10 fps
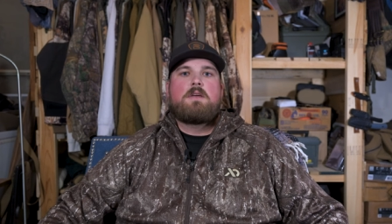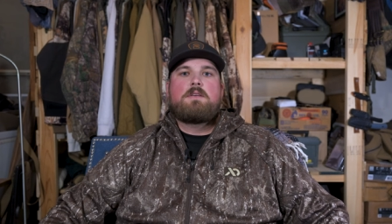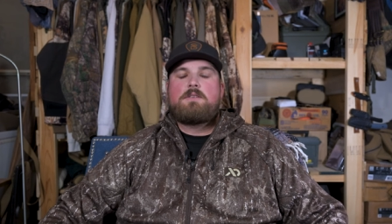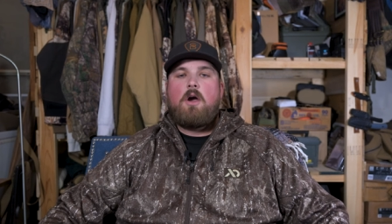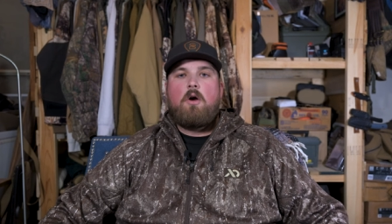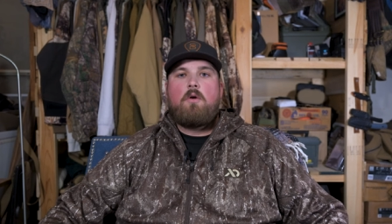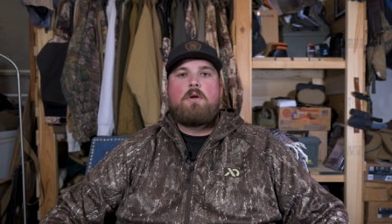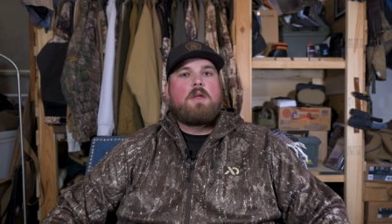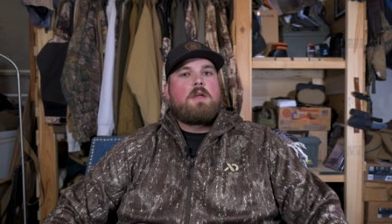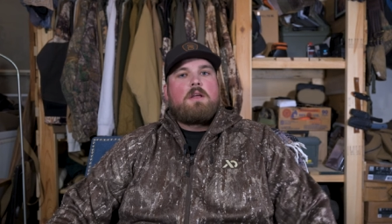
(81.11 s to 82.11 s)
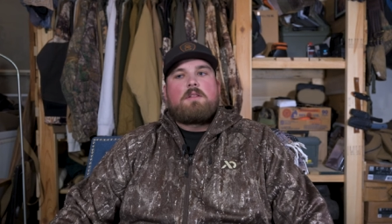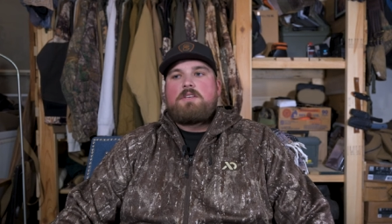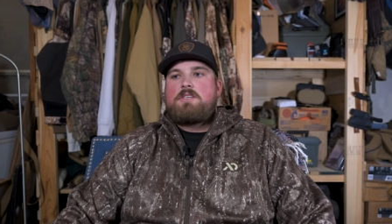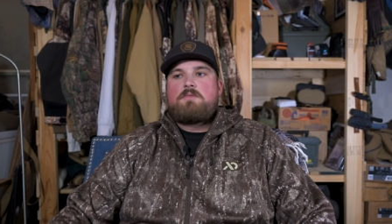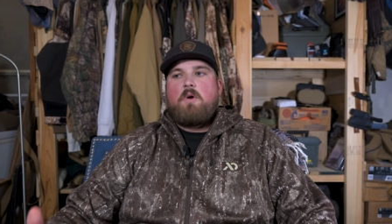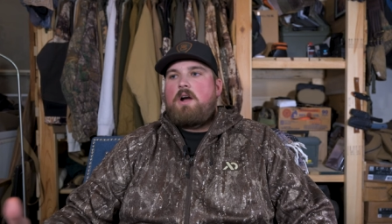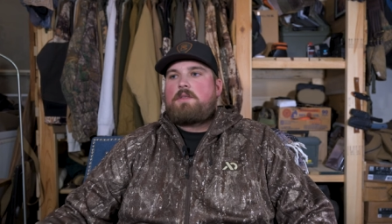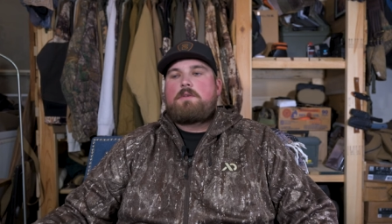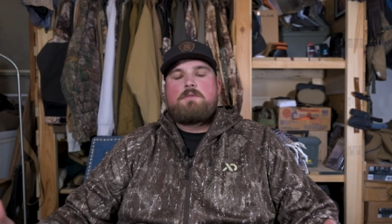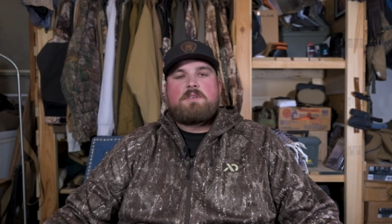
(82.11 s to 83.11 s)
So let's just walk
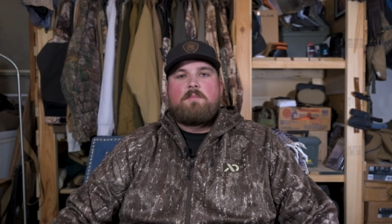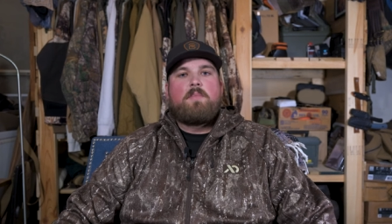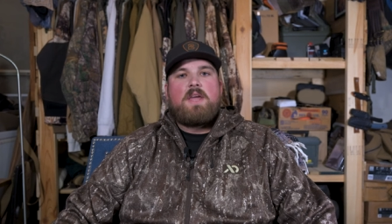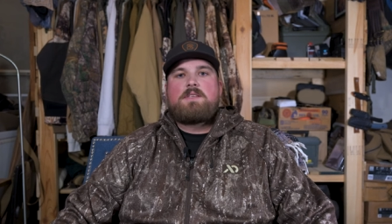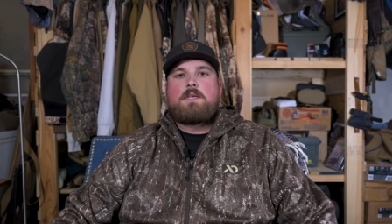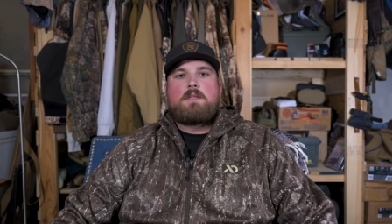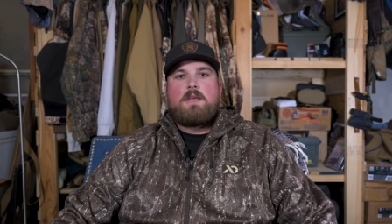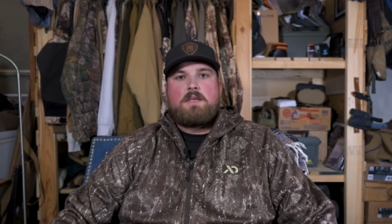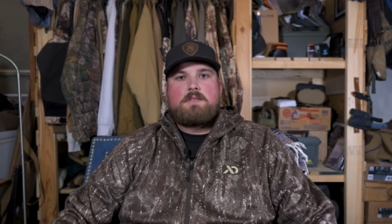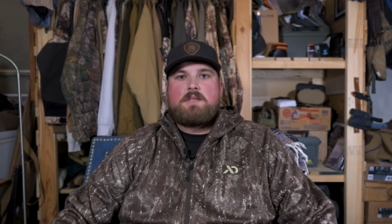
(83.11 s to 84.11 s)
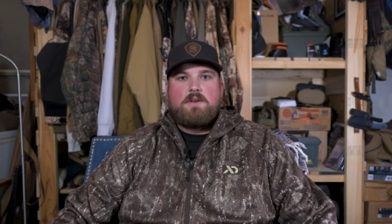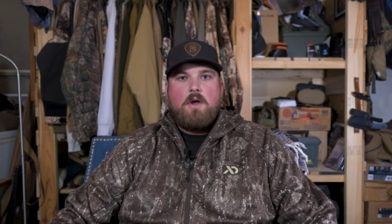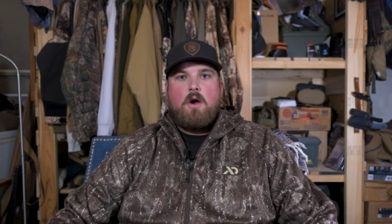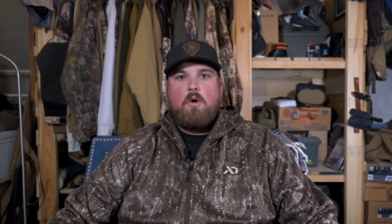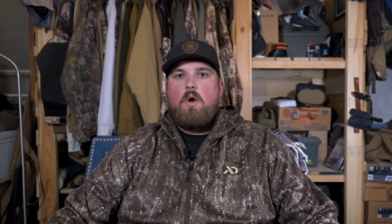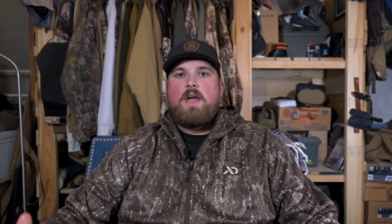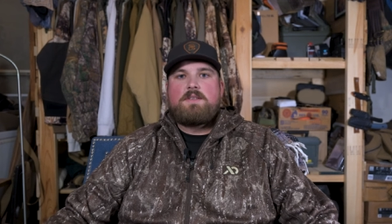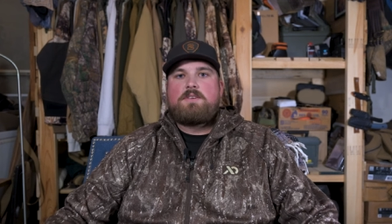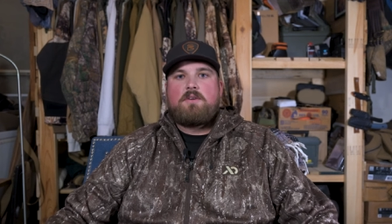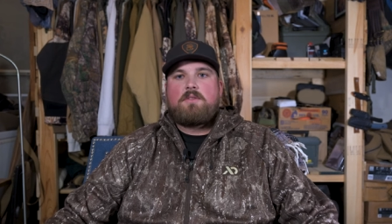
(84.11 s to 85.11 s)
through some basic things to know
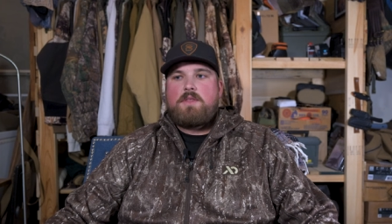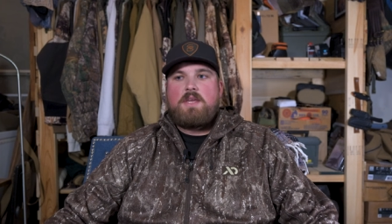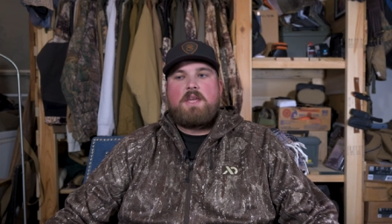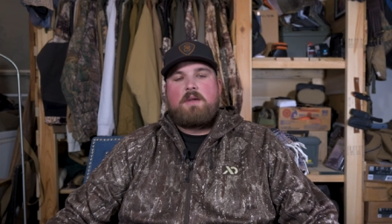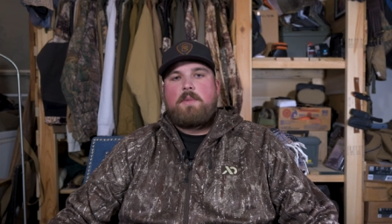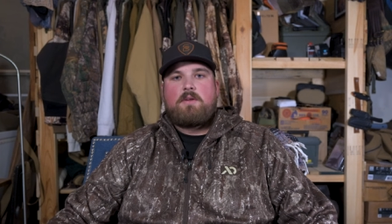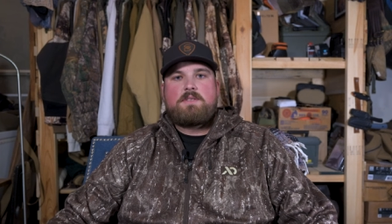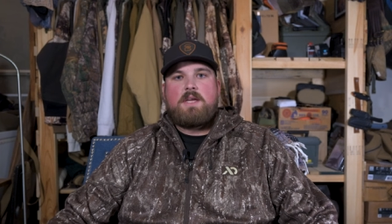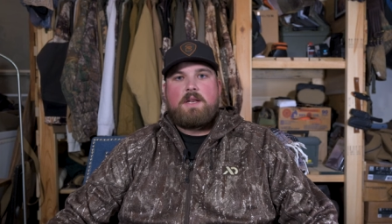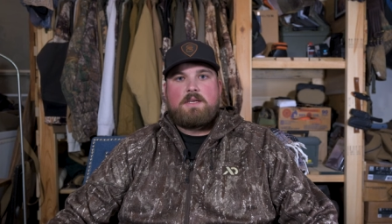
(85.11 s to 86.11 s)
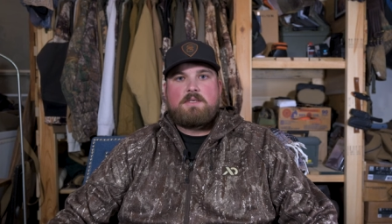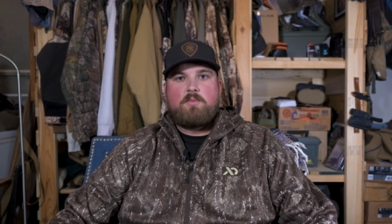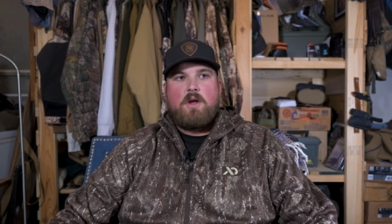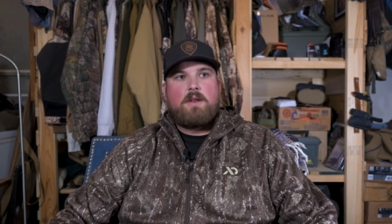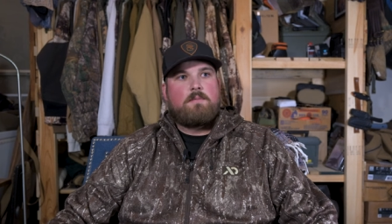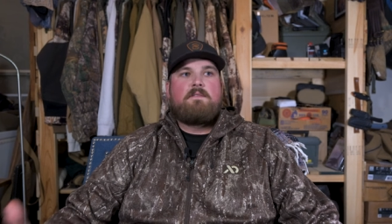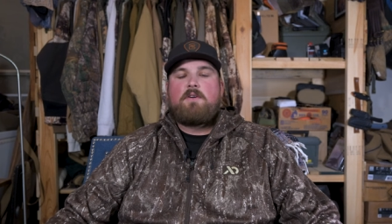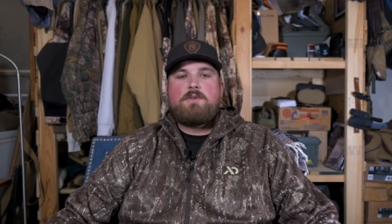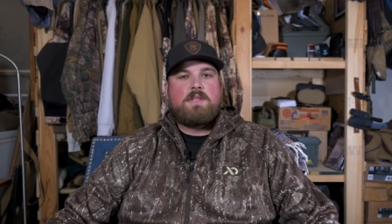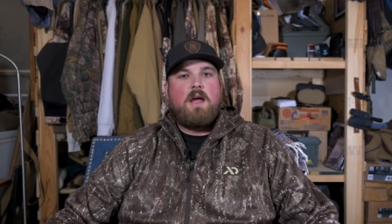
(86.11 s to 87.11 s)
as you're thinking about setting a spread.
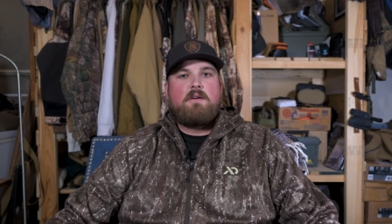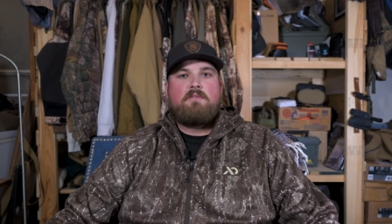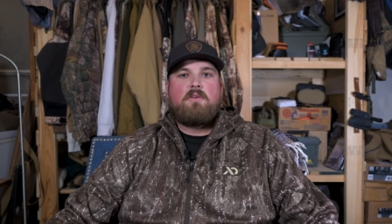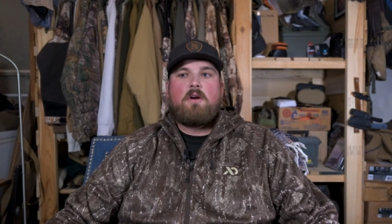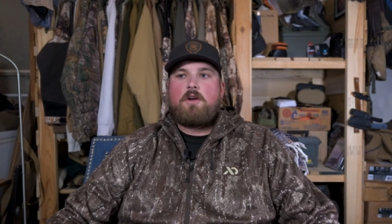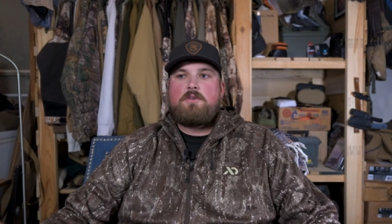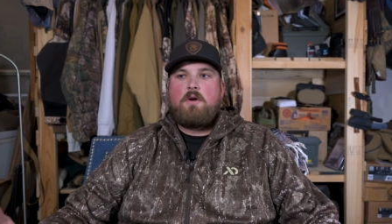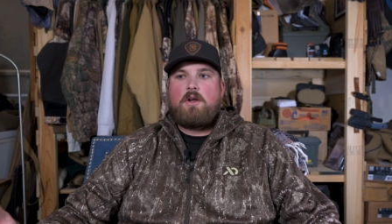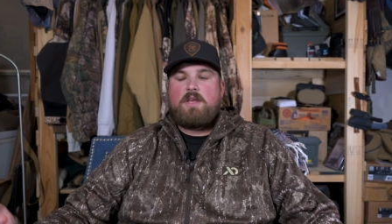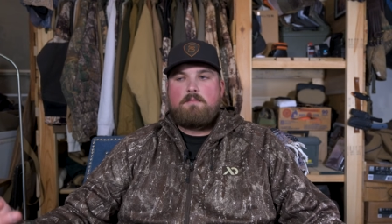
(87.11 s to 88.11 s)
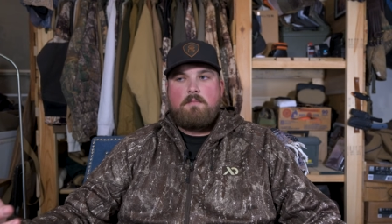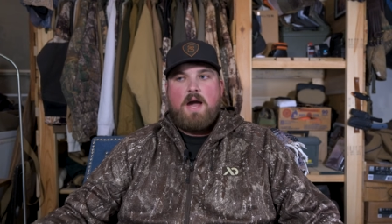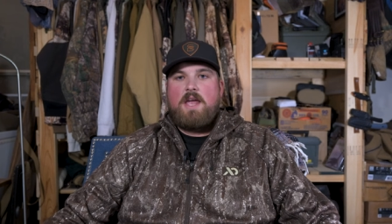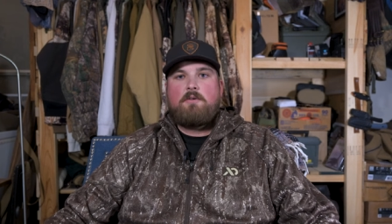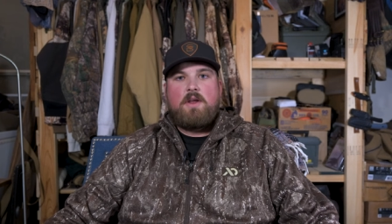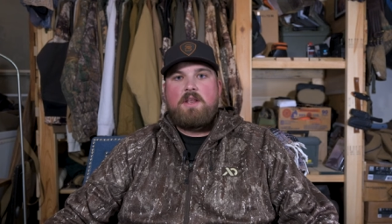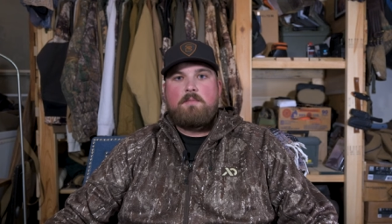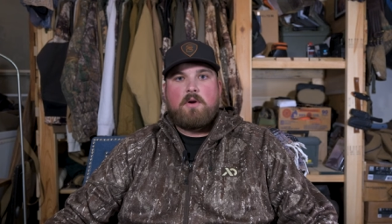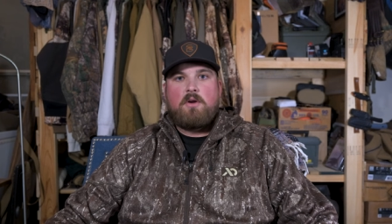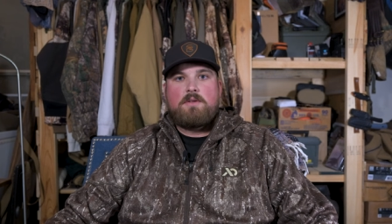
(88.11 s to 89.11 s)
First off, are you hunting migrating
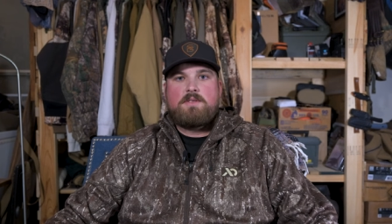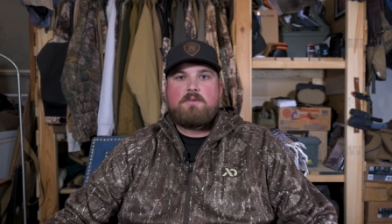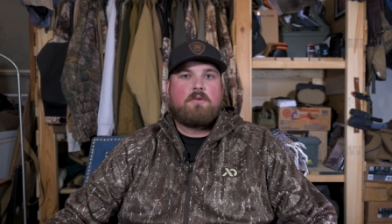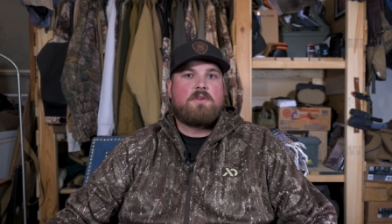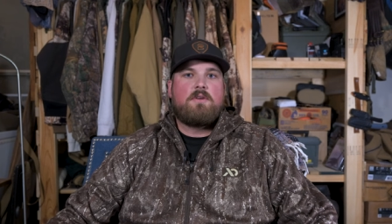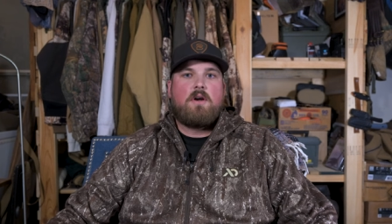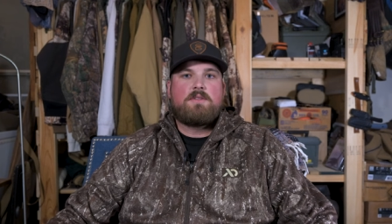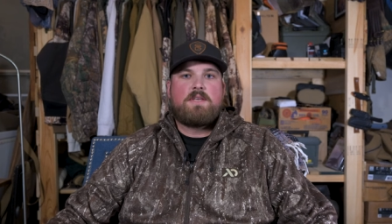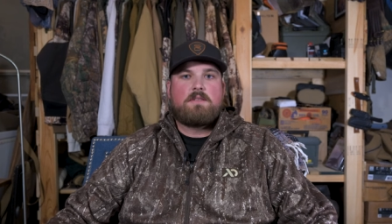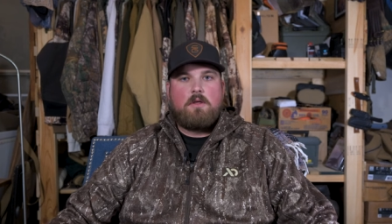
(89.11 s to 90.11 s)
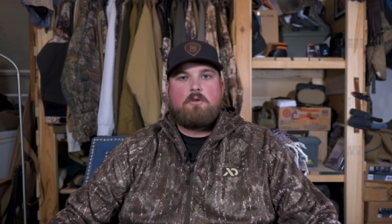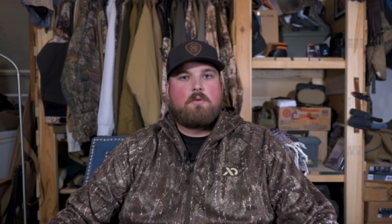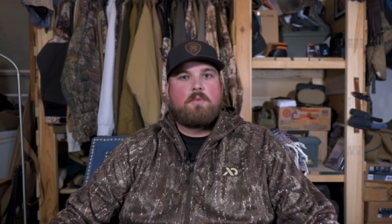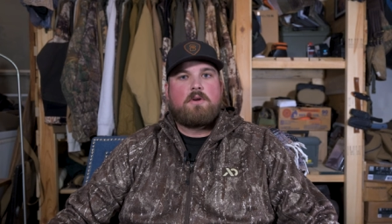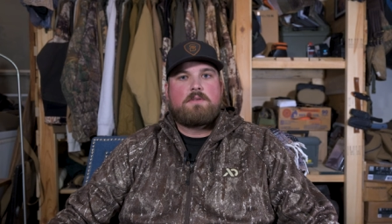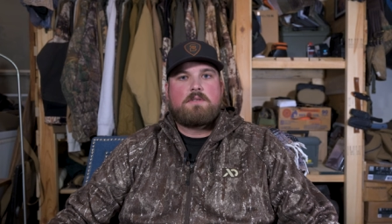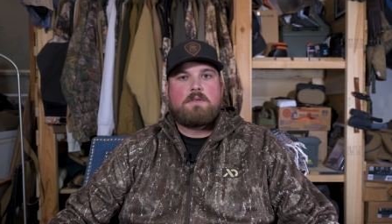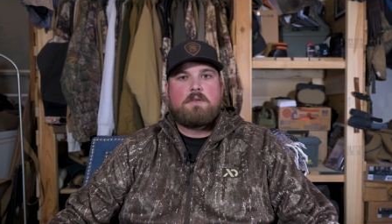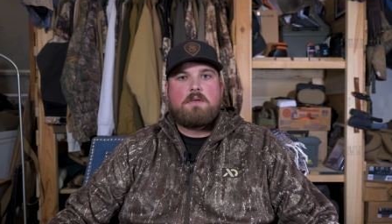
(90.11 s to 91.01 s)
birds or are you hunting local birds?